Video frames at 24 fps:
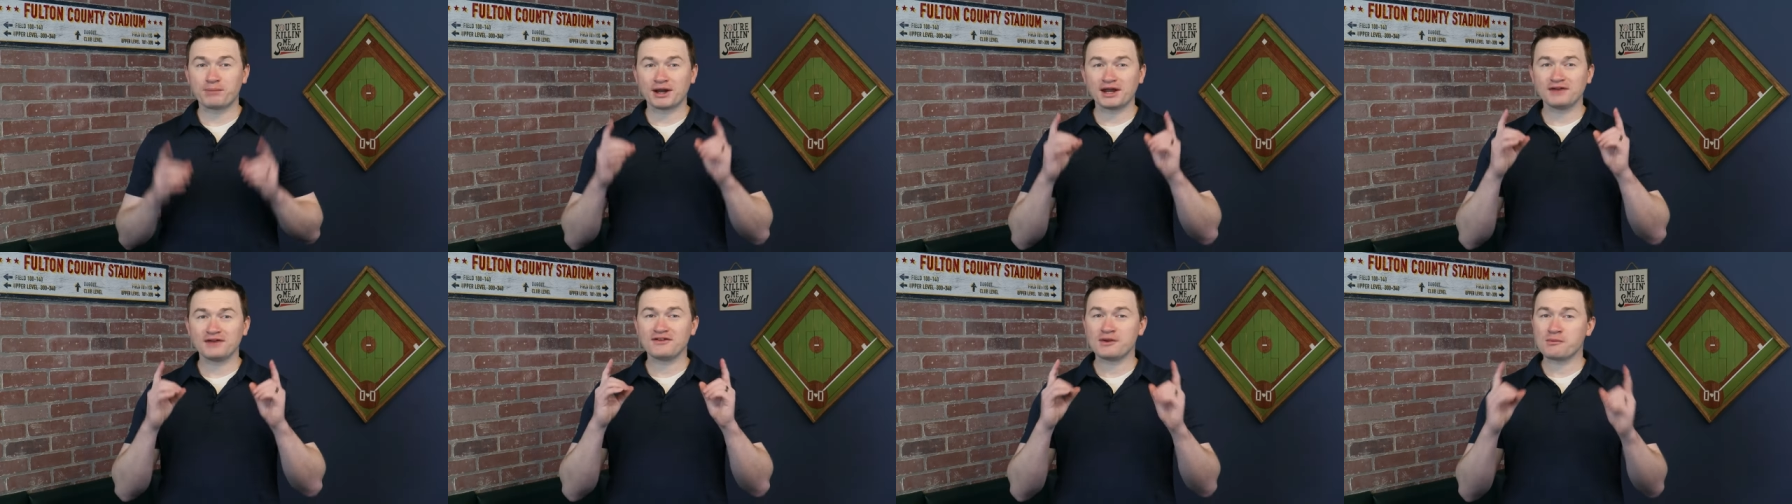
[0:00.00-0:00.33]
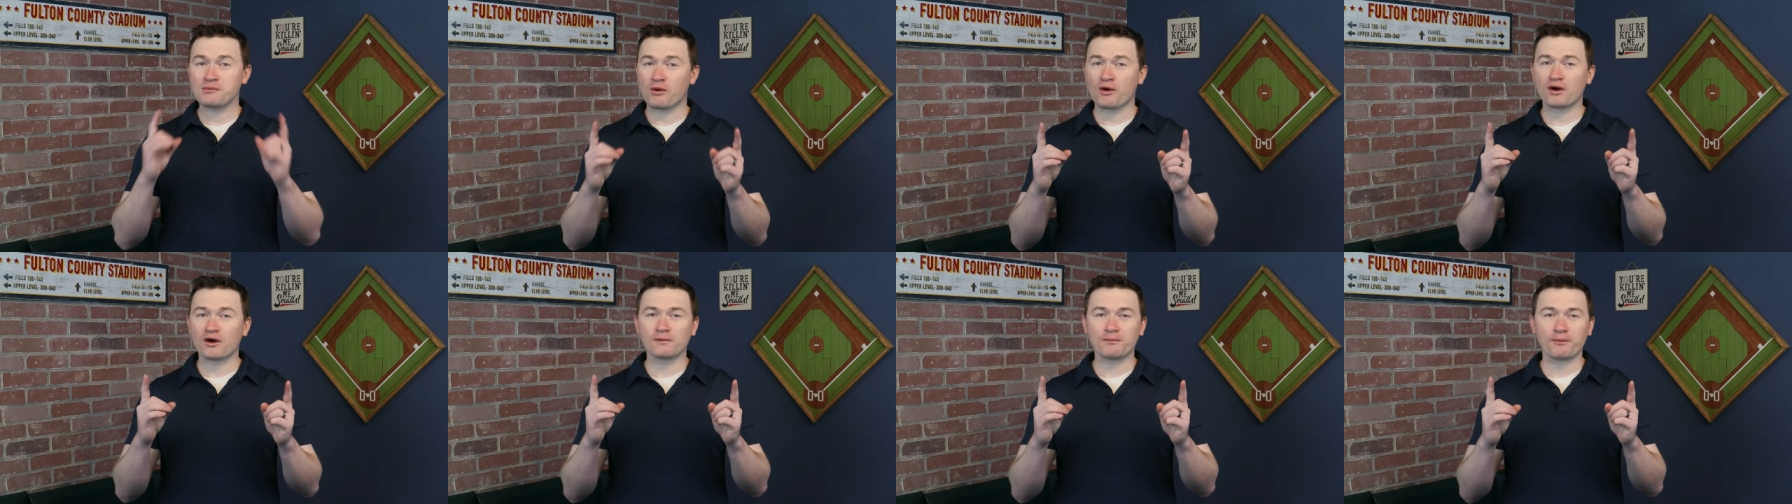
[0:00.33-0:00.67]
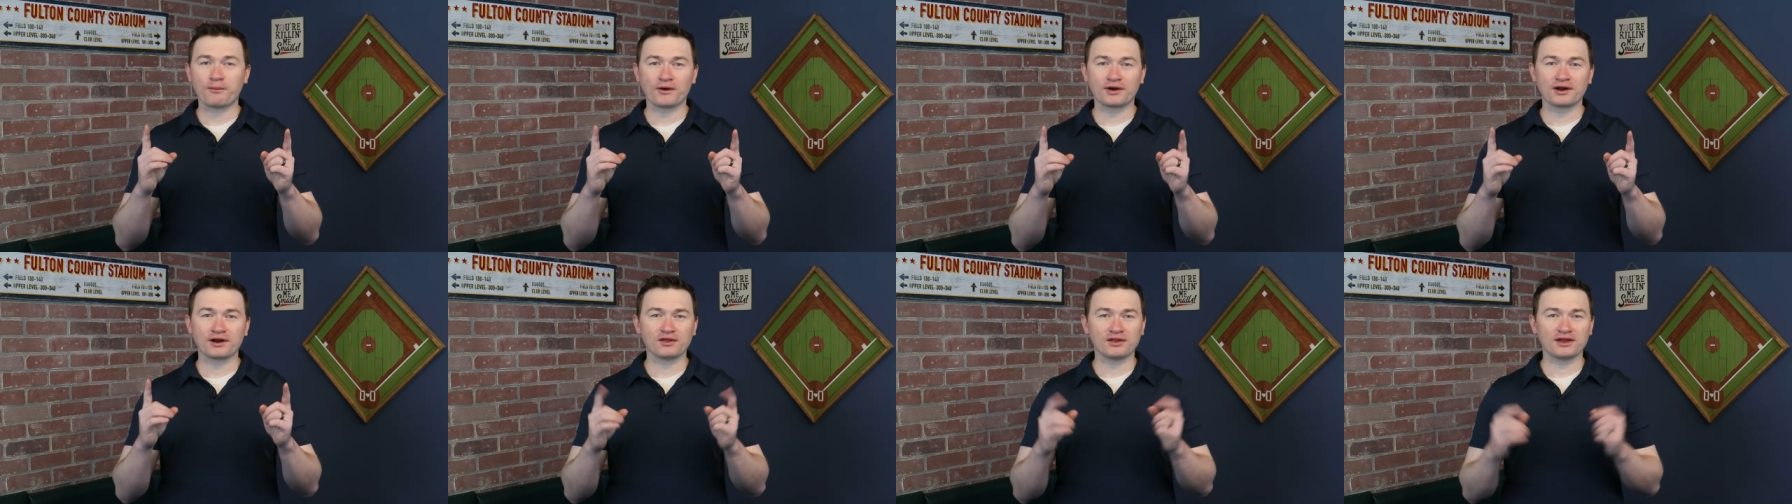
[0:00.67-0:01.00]
But even more
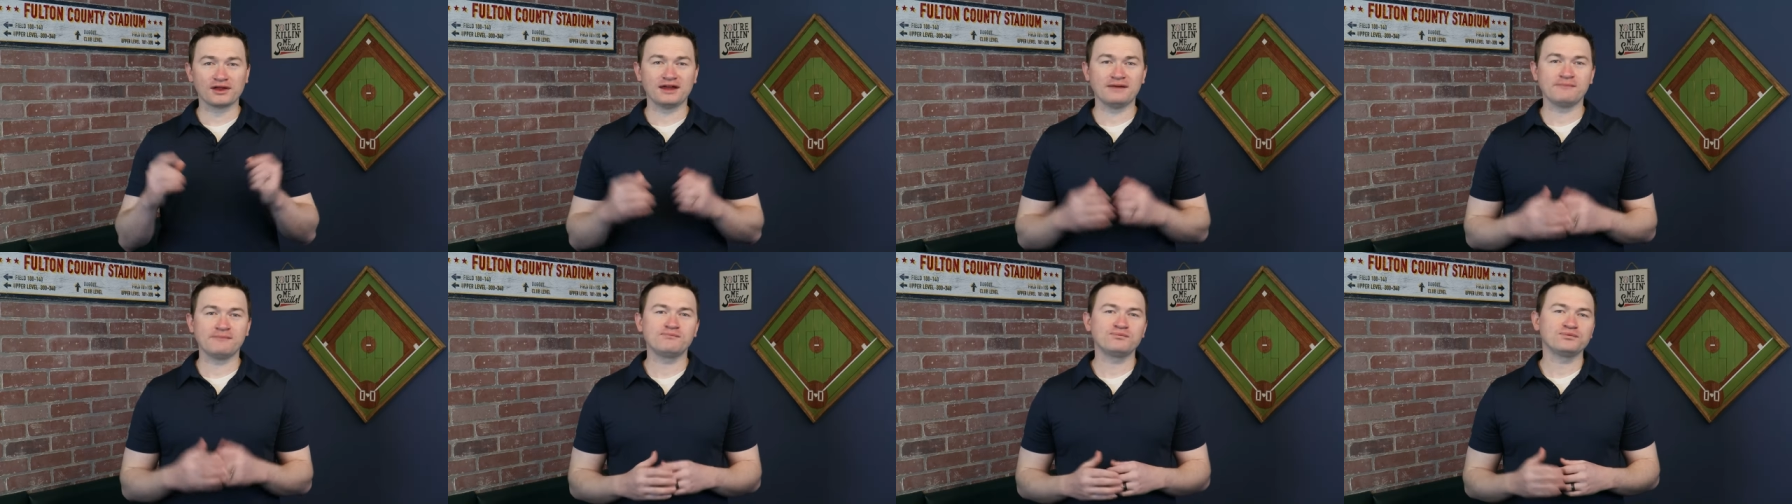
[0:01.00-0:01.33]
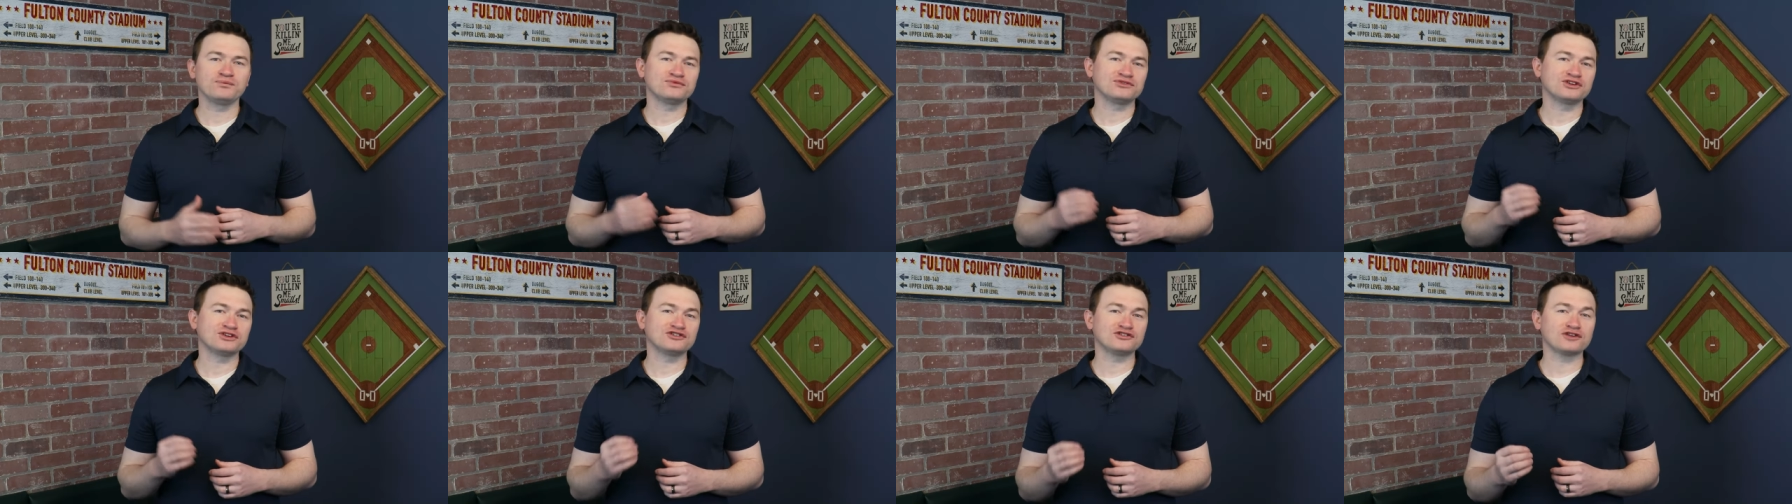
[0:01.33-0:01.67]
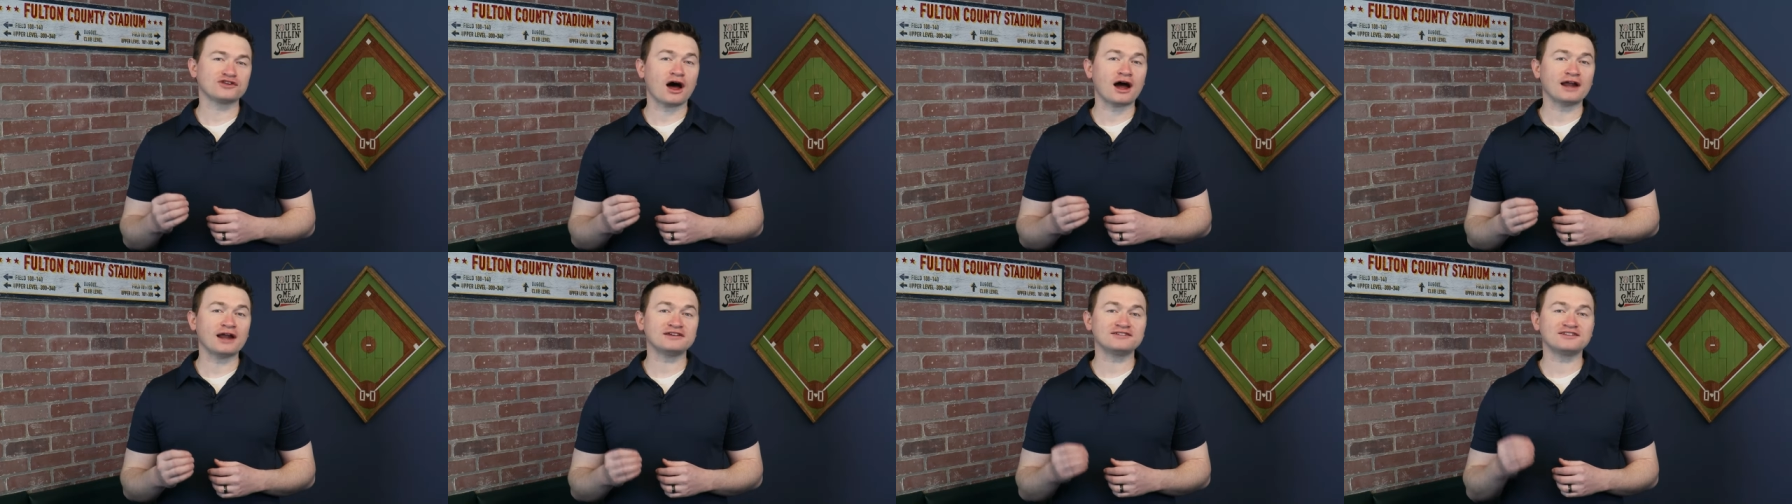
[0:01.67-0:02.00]
importantly, the
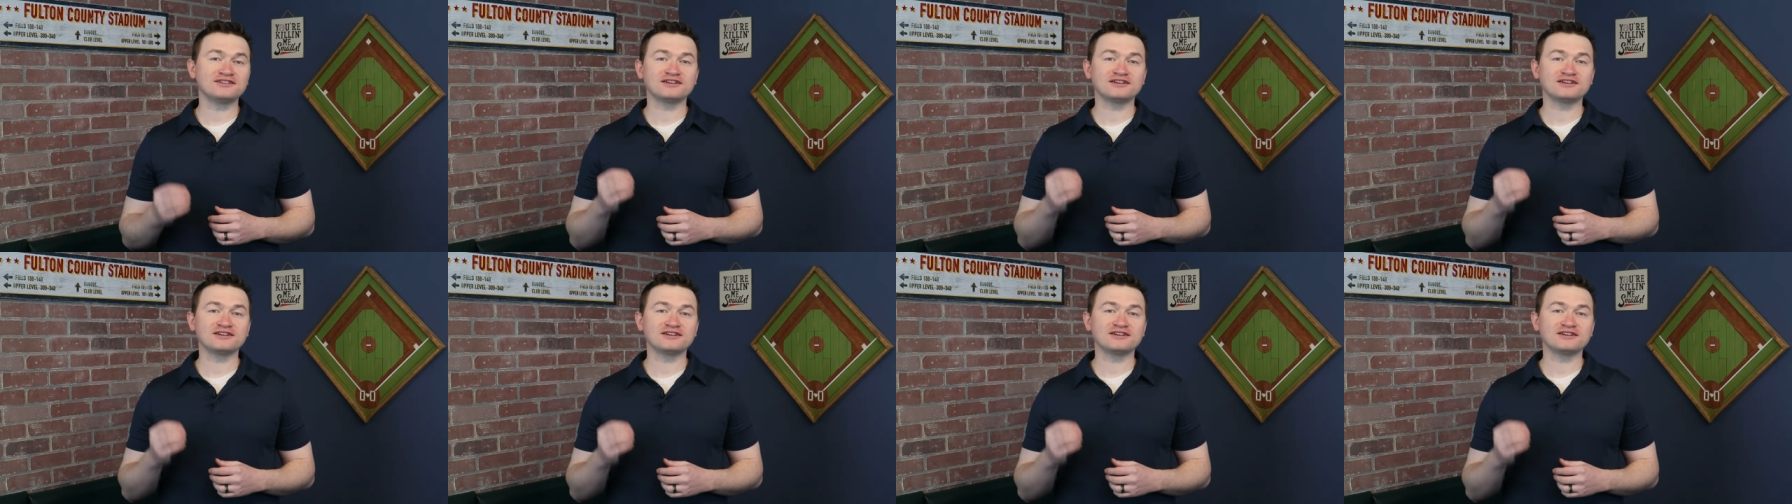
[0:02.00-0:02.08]
slot is